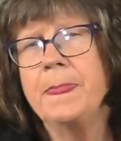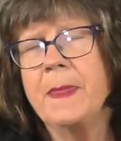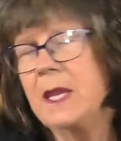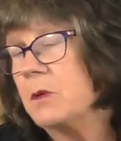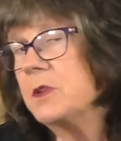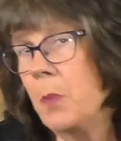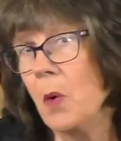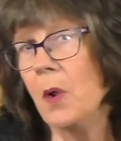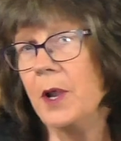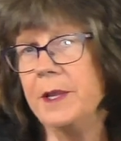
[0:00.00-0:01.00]
He was
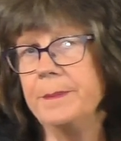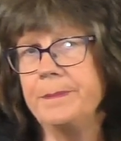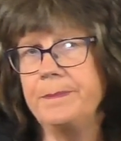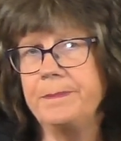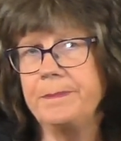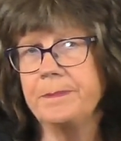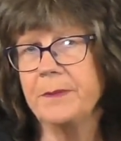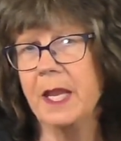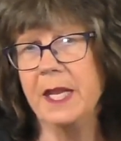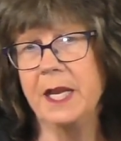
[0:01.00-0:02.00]
born
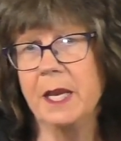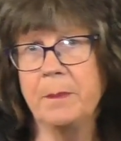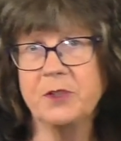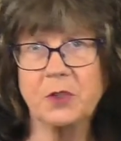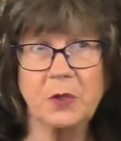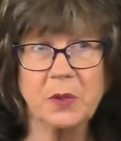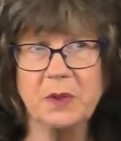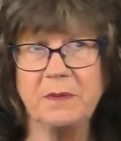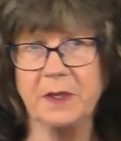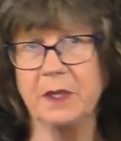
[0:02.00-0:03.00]
in an
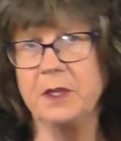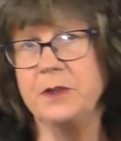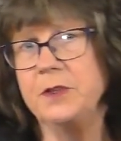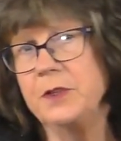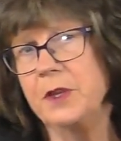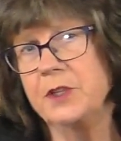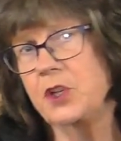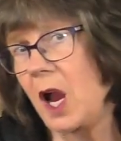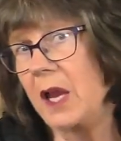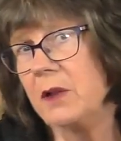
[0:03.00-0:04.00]
obscure village, the
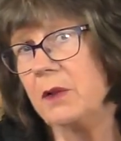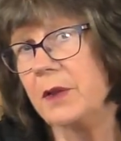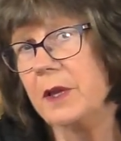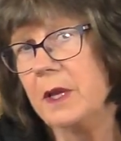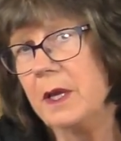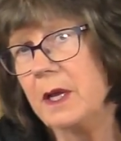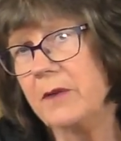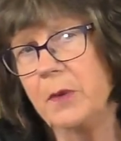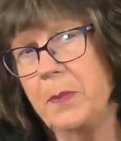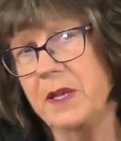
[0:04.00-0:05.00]
child
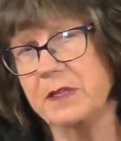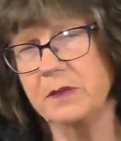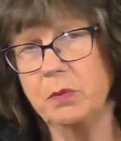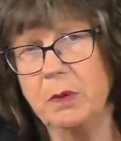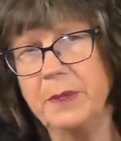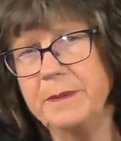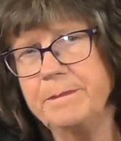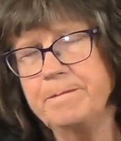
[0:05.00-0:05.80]
of a peasant woman.